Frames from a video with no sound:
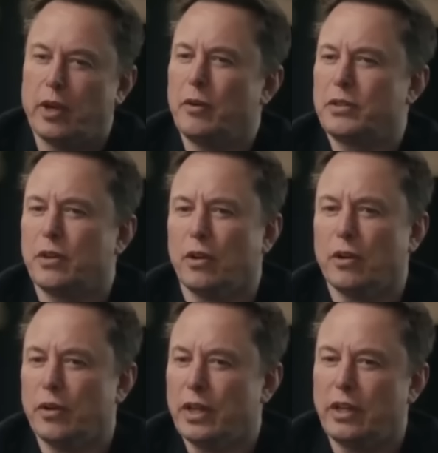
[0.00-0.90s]
You know, I was
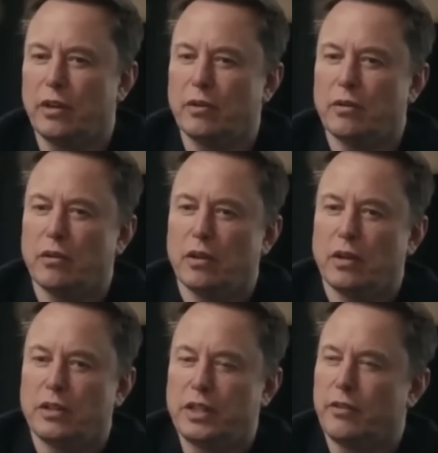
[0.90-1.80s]
told,
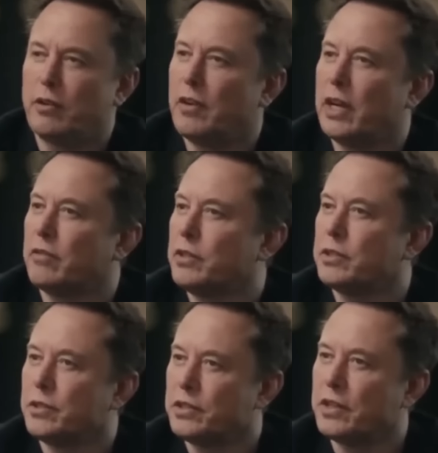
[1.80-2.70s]
Xavier might
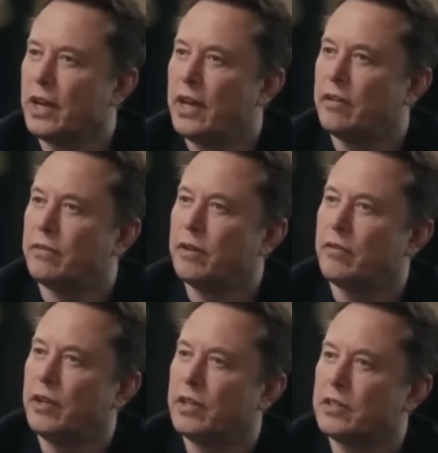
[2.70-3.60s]
commit suicide if
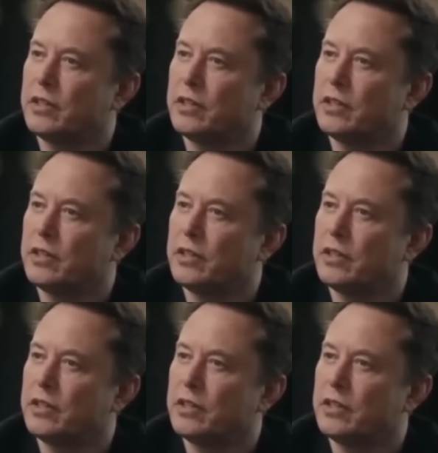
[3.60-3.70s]
he